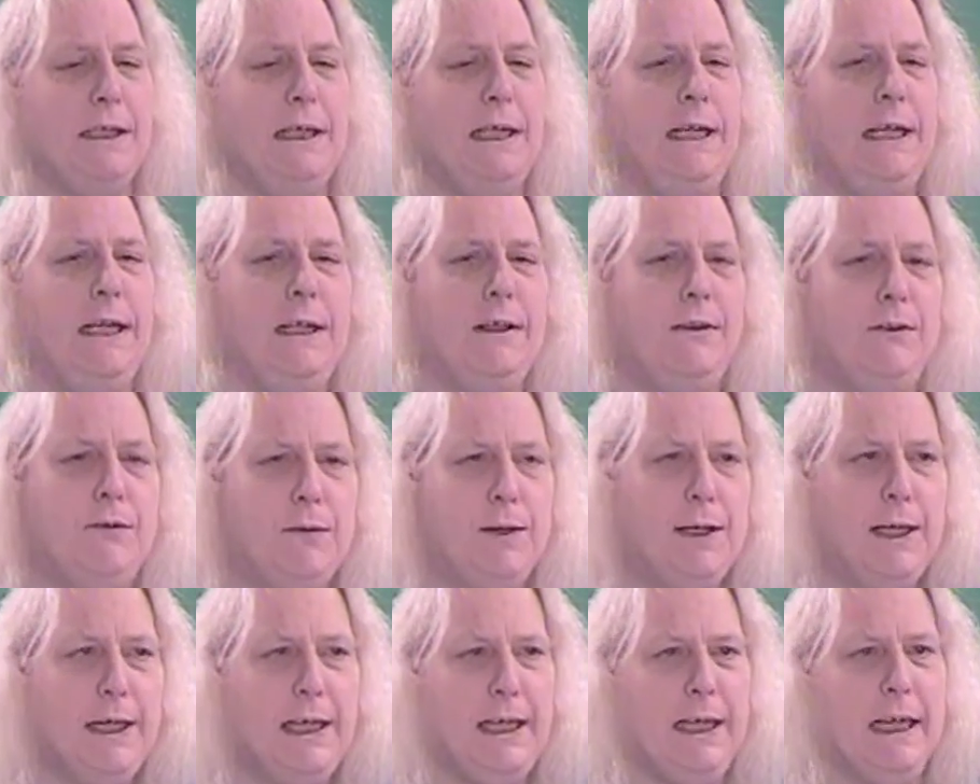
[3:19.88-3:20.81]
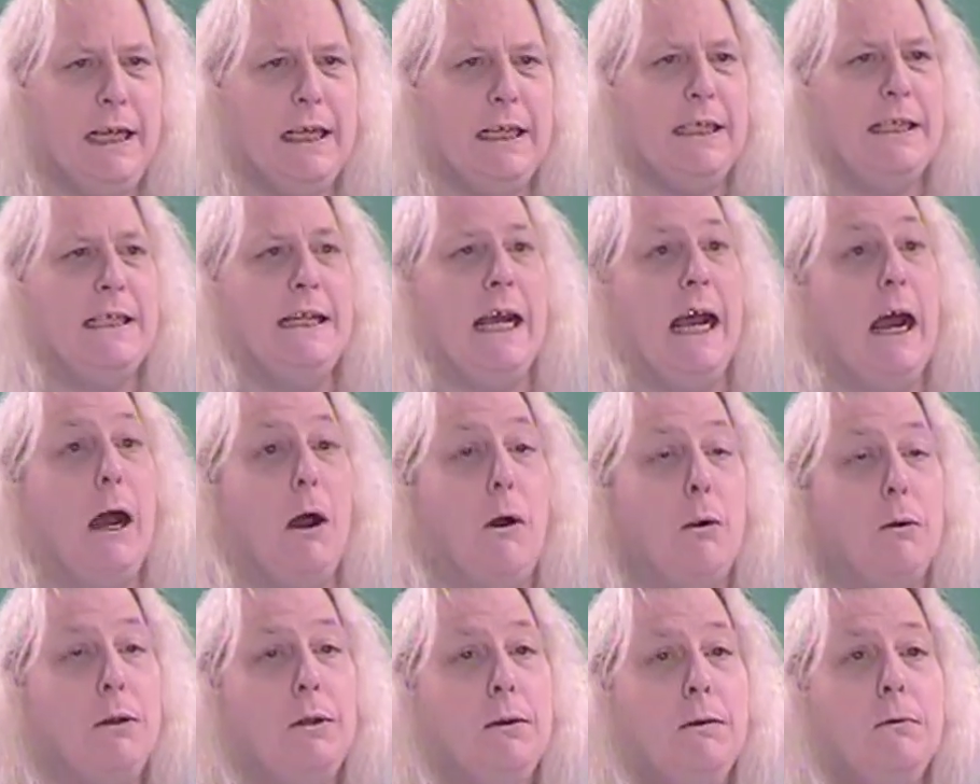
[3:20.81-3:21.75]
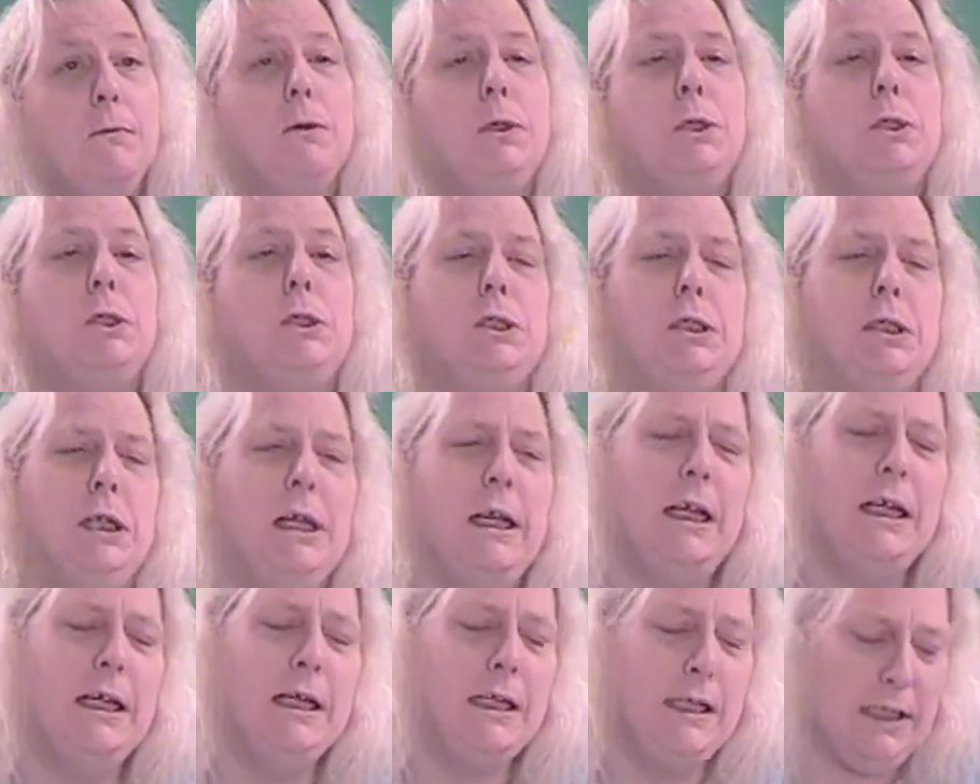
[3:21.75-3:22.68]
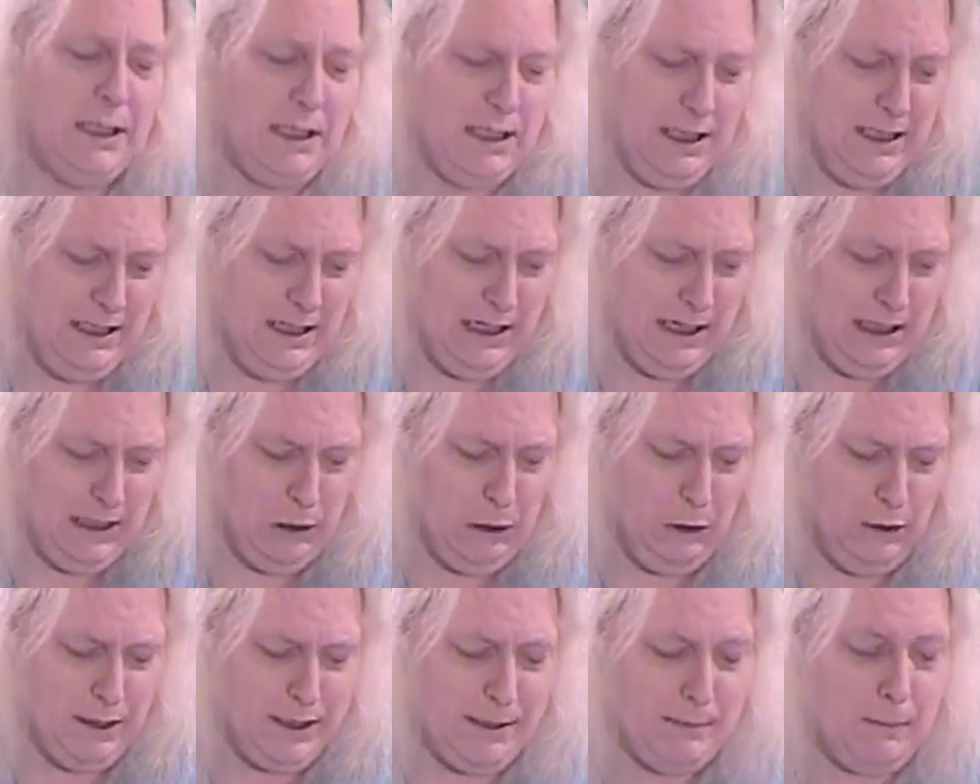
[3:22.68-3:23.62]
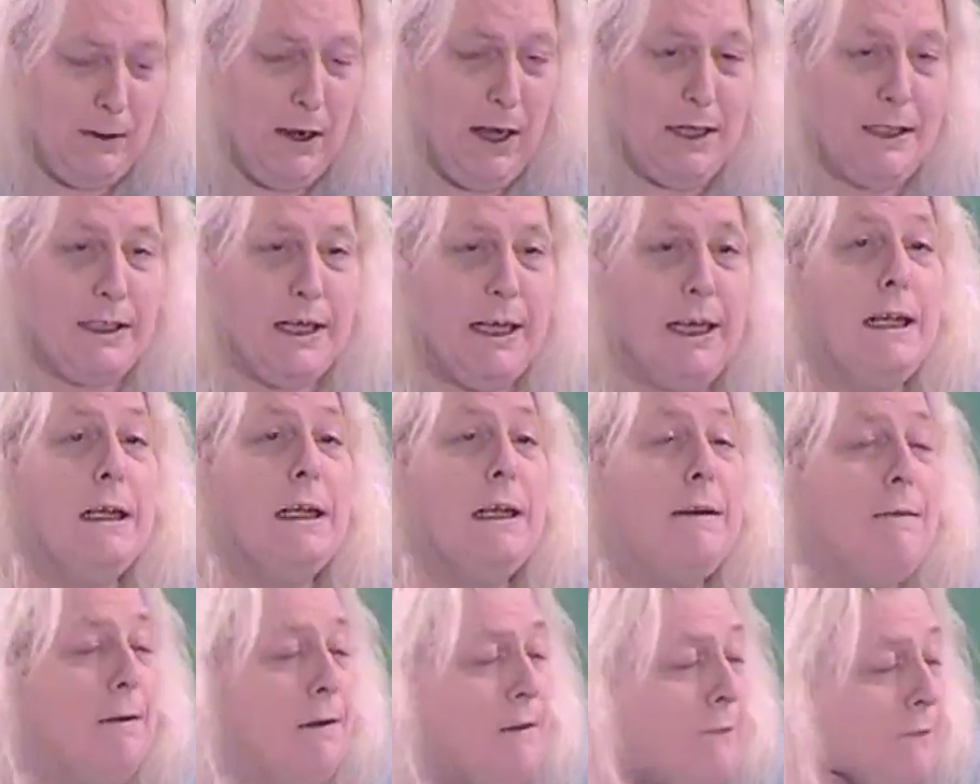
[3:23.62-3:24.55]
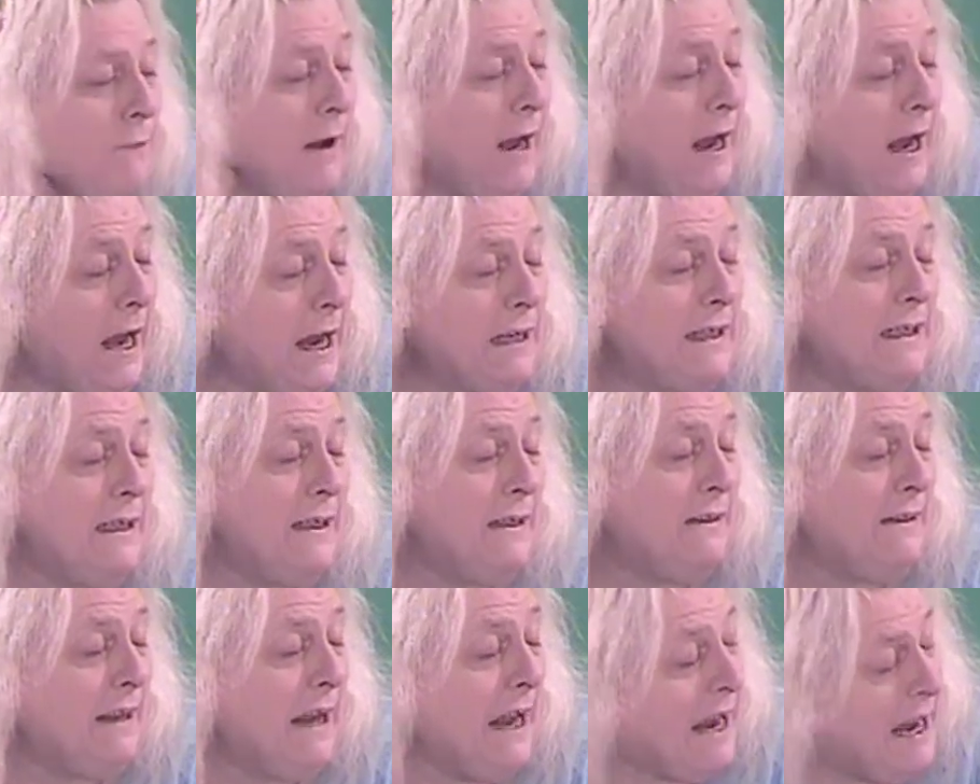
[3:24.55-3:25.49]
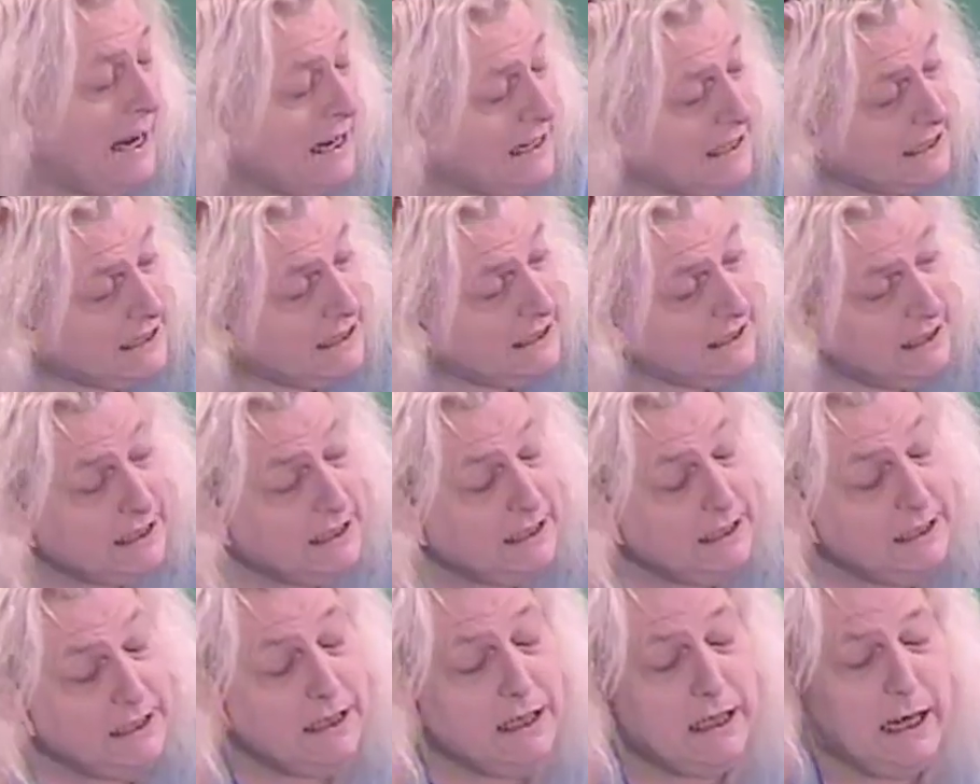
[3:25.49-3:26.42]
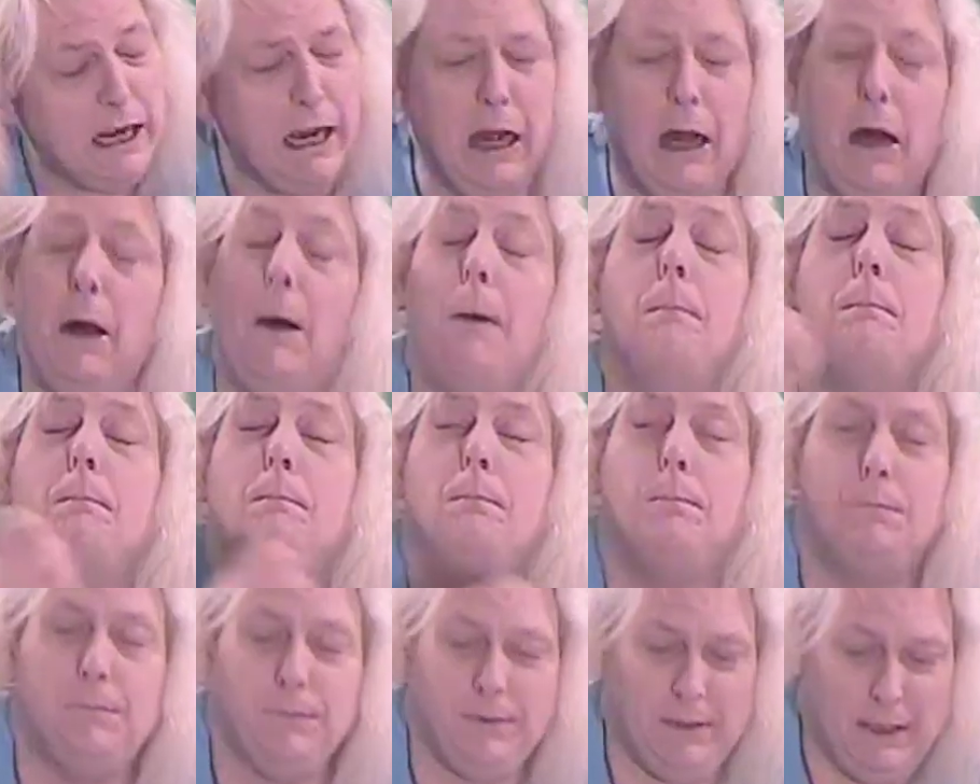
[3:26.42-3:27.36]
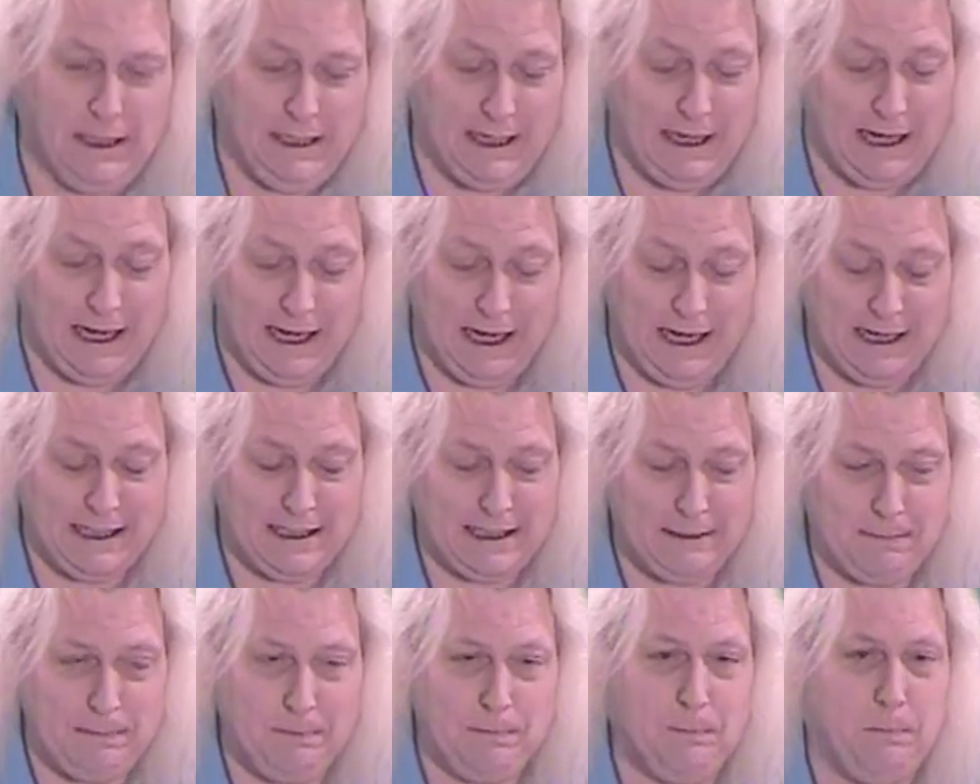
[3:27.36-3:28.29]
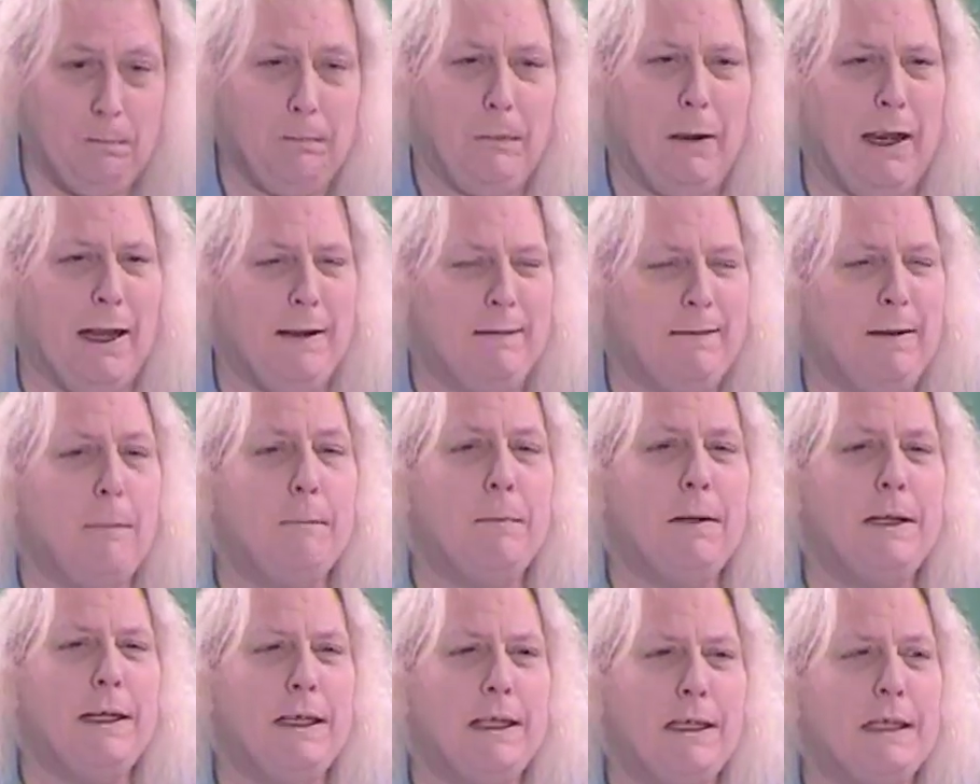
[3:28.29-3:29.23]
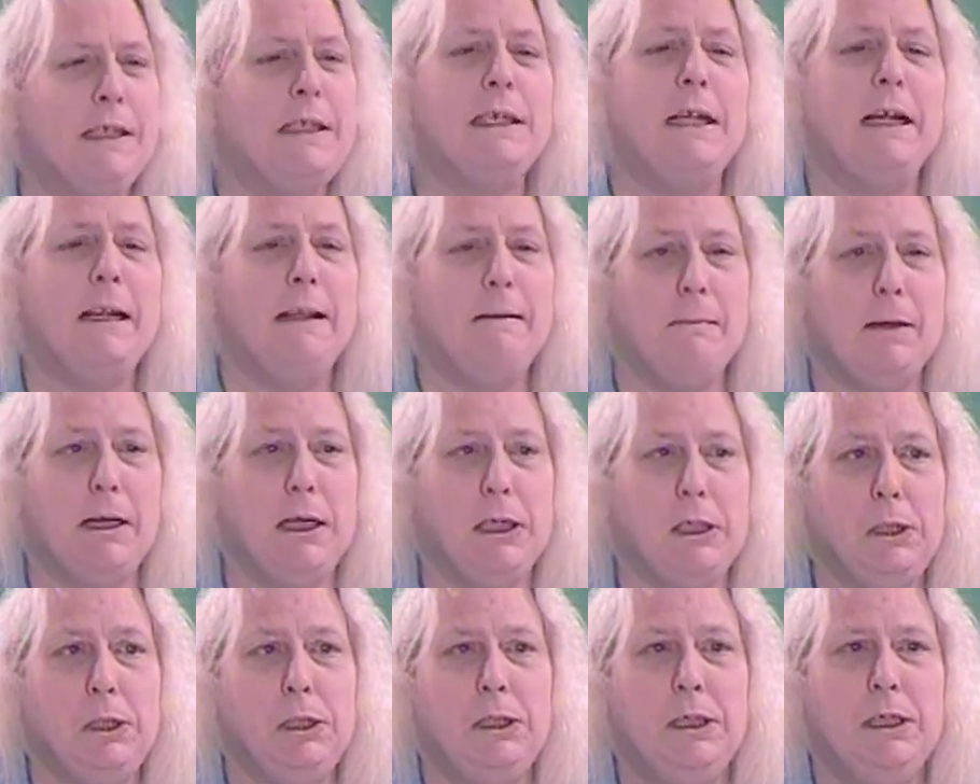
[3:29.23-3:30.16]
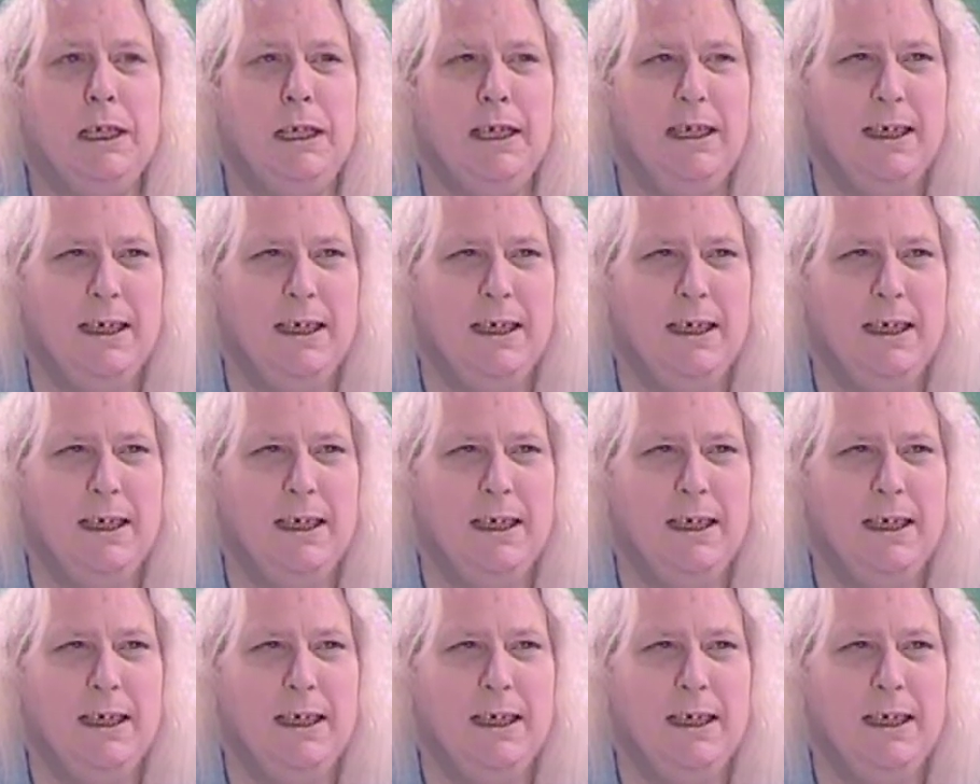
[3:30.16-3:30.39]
D3 is down, which is not at all surprising given the fact that I had not been in the sun much,